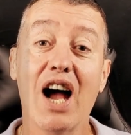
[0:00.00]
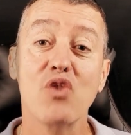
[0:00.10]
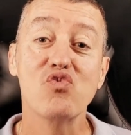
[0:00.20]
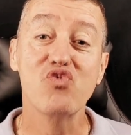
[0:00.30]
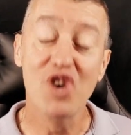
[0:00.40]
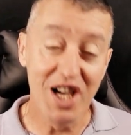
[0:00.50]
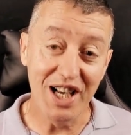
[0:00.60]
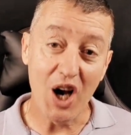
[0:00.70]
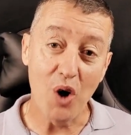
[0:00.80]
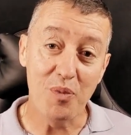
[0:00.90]

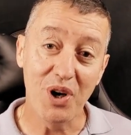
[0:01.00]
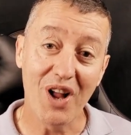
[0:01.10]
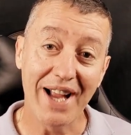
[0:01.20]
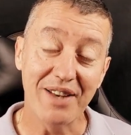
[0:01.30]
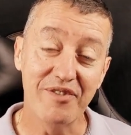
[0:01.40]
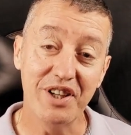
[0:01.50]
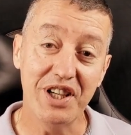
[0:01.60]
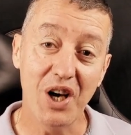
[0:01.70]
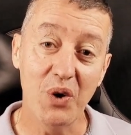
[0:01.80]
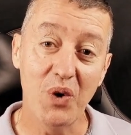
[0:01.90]
Really hope you liked the
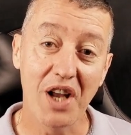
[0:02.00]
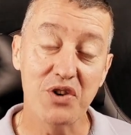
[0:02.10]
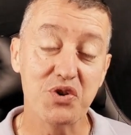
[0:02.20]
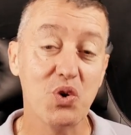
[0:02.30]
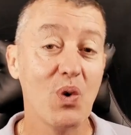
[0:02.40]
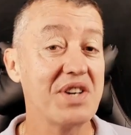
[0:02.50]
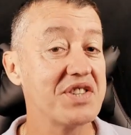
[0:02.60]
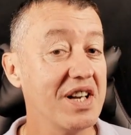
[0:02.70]
video, and as always,